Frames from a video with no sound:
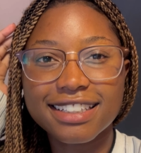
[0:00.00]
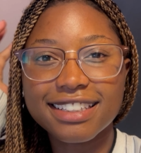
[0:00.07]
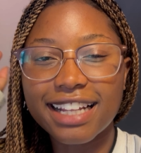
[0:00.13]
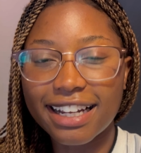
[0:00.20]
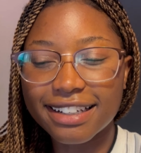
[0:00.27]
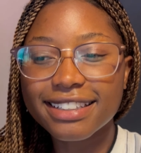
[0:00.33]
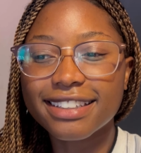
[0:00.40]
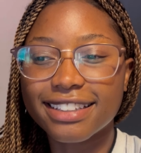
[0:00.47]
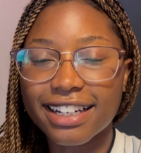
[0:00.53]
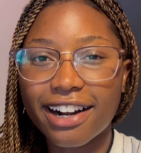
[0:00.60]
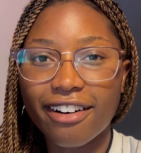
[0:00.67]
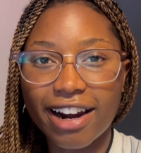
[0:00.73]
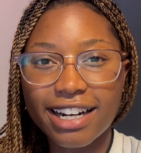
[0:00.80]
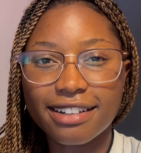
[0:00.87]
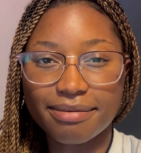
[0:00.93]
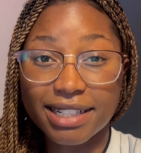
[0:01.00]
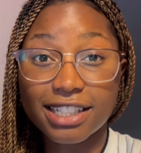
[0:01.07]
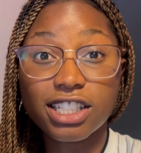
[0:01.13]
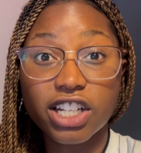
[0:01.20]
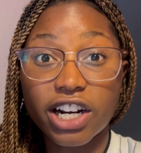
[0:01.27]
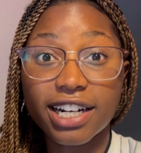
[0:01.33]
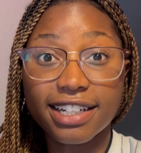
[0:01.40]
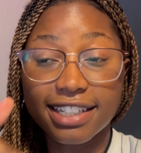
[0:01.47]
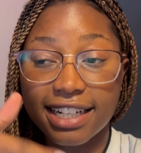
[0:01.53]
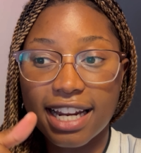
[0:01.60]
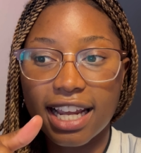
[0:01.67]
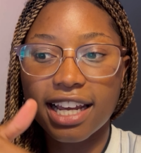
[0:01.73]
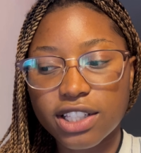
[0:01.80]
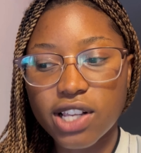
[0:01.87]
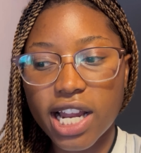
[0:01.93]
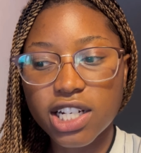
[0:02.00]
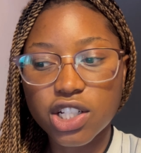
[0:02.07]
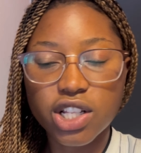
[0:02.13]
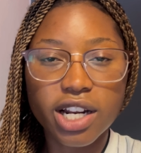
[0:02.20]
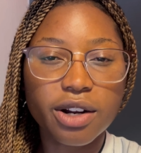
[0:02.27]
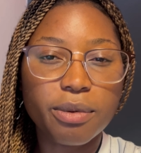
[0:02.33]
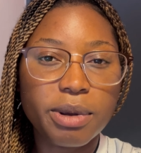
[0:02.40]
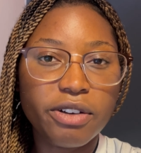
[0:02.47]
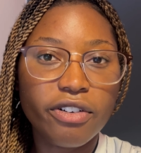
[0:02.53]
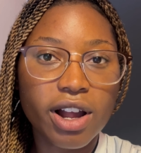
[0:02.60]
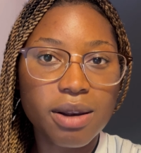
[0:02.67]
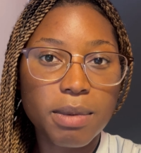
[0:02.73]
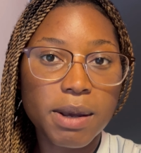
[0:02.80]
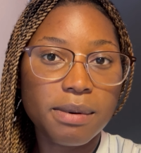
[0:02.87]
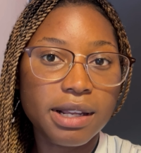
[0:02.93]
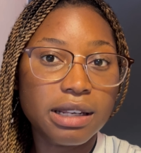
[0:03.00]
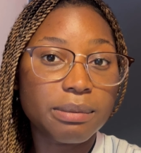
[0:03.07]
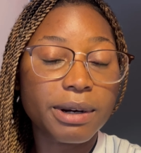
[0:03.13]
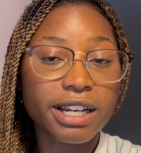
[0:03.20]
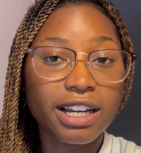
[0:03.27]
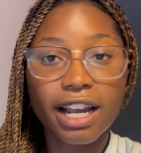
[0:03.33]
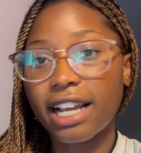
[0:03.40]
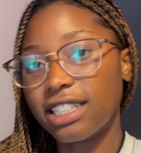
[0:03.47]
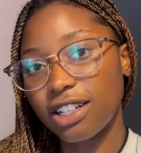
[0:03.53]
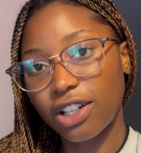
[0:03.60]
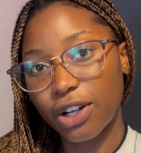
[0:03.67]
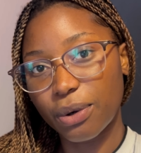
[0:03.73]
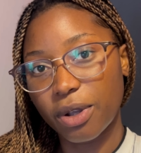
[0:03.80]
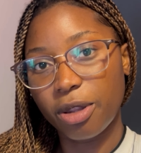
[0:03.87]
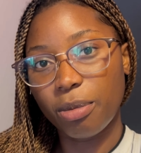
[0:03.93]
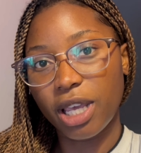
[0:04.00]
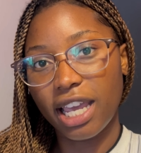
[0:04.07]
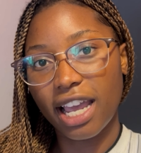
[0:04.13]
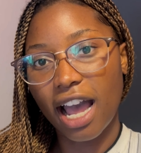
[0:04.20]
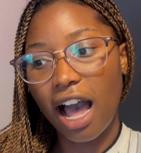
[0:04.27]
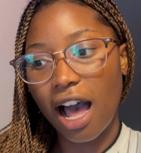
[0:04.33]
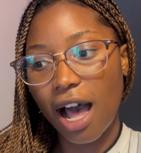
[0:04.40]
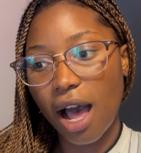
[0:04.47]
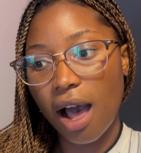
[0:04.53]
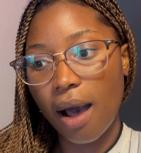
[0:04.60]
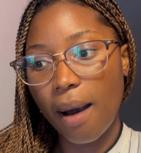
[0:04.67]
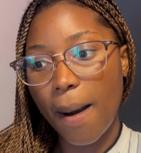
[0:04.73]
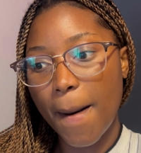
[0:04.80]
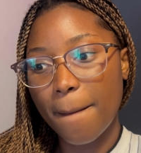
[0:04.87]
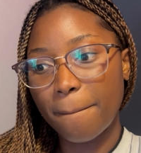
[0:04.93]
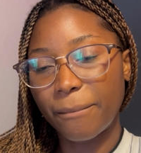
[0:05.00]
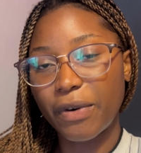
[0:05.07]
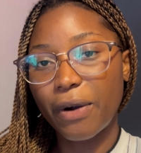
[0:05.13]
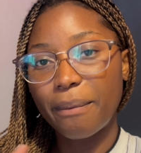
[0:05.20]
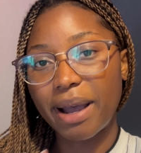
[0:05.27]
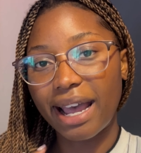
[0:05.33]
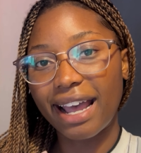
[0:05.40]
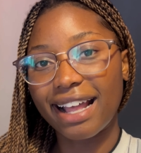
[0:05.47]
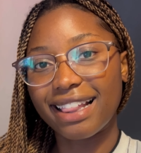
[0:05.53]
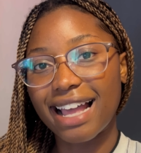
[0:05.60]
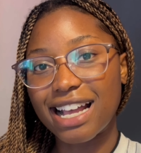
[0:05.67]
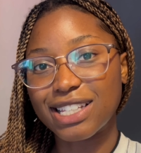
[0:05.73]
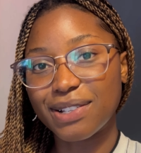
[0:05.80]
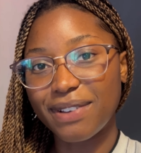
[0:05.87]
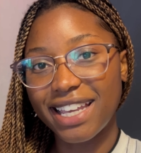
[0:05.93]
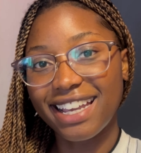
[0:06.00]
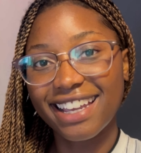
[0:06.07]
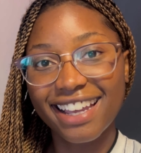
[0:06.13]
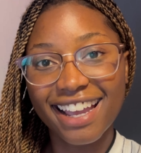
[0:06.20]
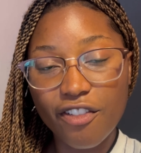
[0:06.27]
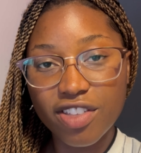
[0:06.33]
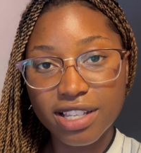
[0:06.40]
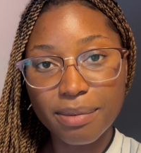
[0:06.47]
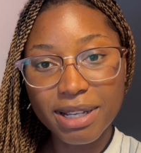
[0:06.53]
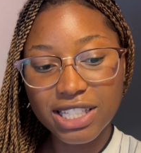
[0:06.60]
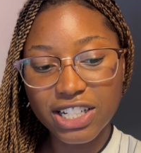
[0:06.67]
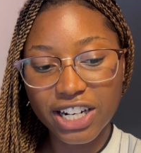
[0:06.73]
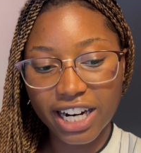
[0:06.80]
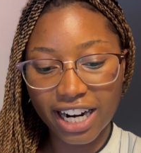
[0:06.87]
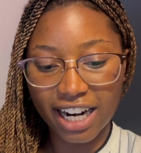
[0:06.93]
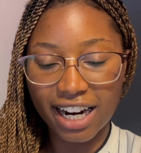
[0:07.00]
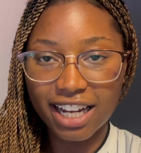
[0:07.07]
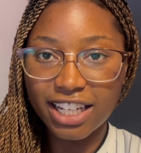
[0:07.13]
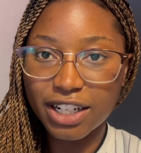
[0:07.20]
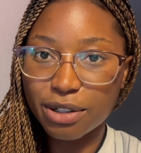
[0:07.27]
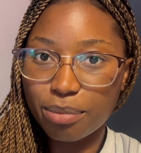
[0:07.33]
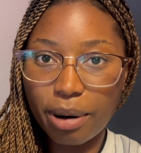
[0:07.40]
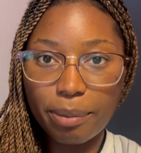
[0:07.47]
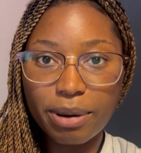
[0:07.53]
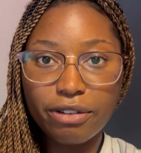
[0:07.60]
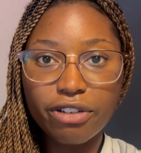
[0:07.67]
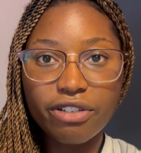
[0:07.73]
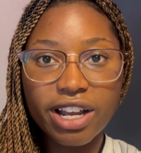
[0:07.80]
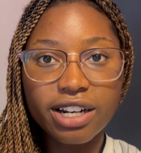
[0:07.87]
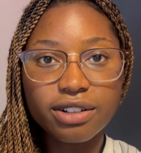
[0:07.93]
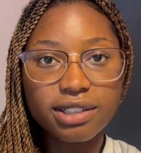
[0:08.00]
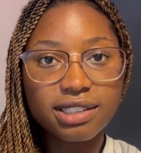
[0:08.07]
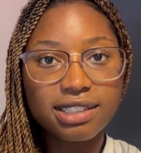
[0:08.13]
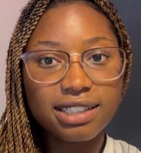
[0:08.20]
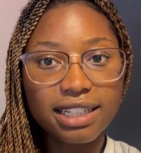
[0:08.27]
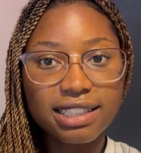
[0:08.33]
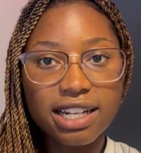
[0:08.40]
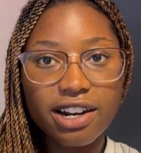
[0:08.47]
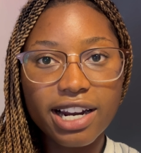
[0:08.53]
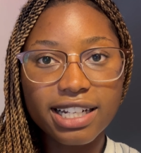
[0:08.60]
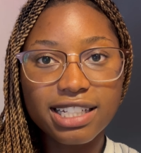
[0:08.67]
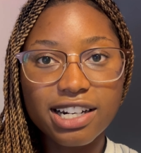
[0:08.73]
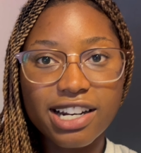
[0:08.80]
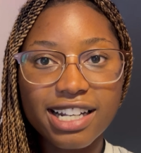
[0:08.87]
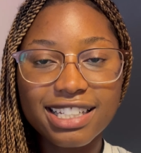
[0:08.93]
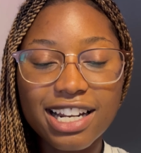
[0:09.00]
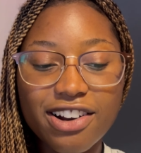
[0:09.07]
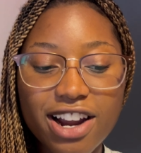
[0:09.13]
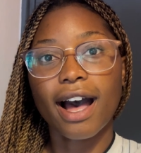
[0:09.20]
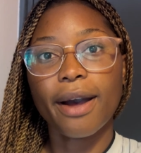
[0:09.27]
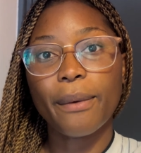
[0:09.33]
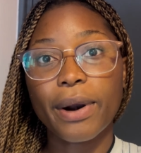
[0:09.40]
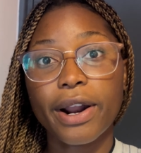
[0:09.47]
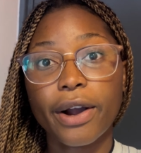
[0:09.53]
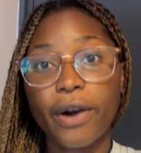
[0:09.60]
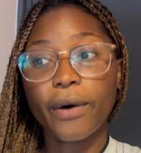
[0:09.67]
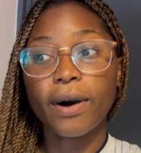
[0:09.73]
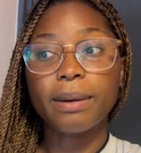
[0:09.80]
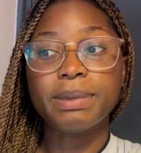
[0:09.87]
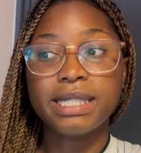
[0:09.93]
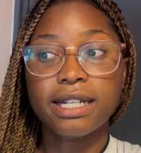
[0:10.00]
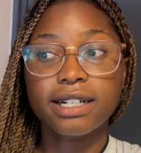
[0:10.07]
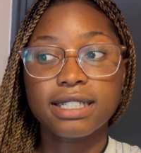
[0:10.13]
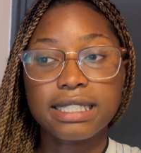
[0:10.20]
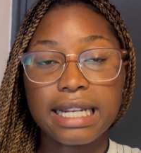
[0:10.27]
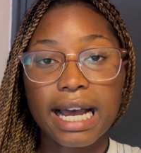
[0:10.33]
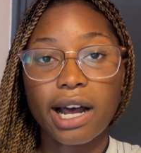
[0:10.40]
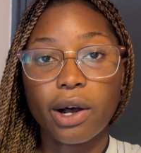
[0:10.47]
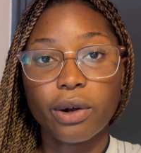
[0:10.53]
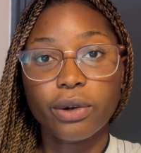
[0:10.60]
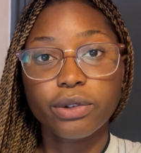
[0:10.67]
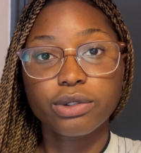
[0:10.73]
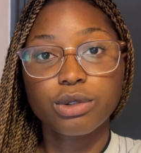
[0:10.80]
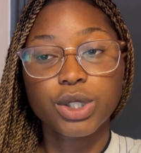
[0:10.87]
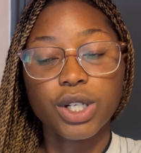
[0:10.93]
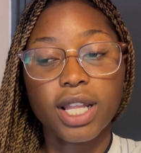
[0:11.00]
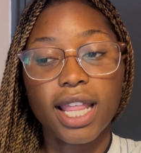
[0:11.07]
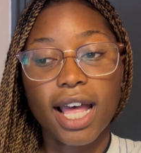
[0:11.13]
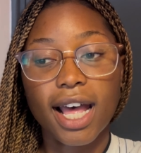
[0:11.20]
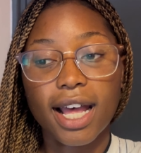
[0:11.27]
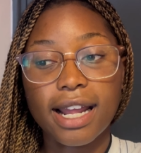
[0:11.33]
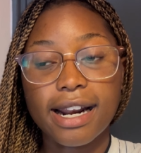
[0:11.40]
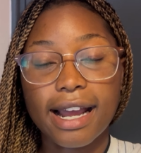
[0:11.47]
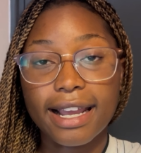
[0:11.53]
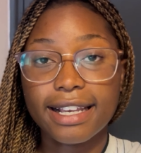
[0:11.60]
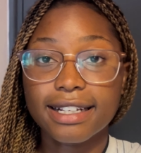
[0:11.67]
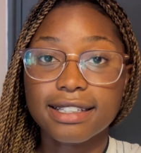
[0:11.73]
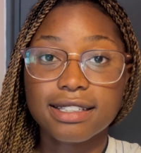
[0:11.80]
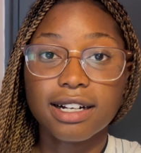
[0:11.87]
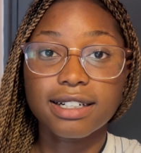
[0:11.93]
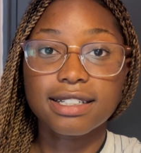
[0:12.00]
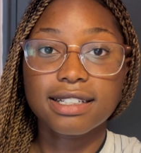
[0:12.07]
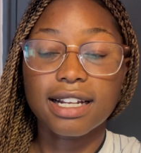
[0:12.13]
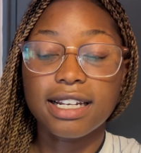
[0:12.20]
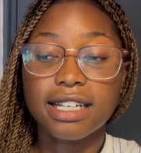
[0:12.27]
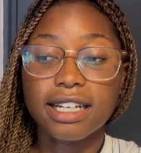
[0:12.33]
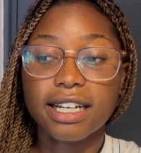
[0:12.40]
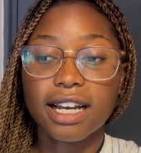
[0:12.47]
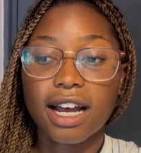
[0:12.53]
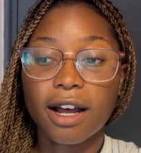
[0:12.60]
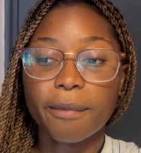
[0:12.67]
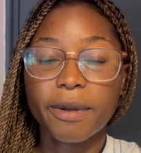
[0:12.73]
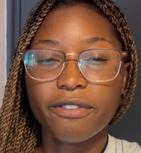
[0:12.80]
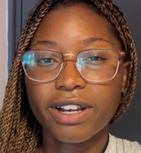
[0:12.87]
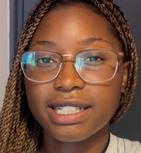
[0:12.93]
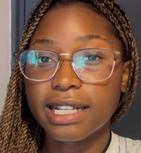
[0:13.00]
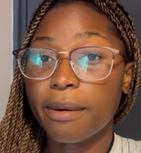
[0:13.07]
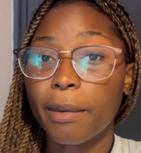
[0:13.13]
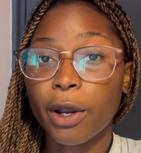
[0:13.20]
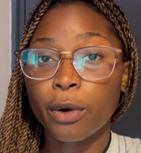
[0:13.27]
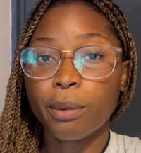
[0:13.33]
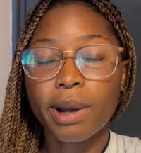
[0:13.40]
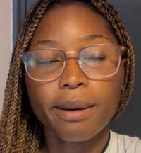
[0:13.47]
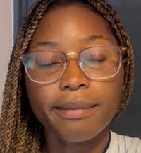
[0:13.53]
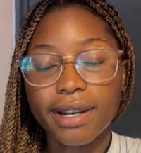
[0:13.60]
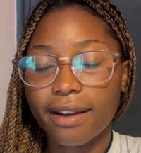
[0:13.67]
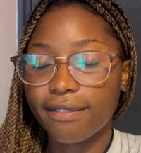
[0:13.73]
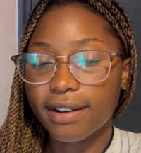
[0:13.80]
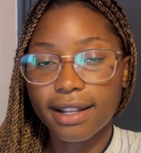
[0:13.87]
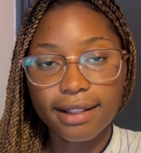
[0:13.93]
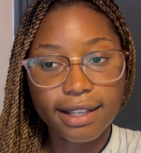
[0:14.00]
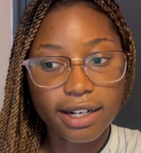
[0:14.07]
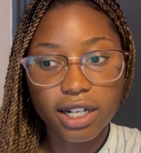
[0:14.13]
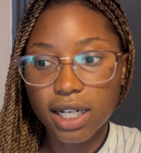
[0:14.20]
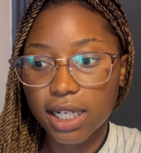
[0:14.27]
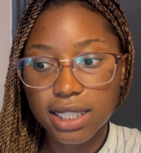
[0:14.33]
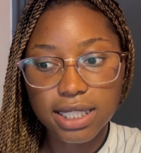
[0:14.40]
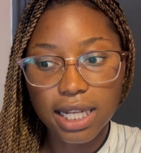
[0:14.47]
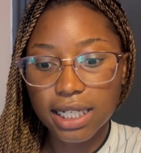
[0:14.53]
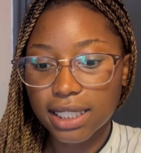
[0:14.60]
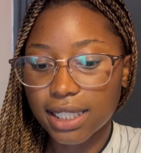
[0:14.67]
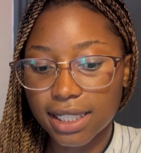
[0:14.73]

Like the grind must start today. So I just thought it would be fun maybe to bring you guys along with me um, for my last week of the semester. You know, prepping for finals, etc, etc, etc. I want to go upstairs now so that I can start studying. Um, if I stay in my room, I'm definitely not gonna study.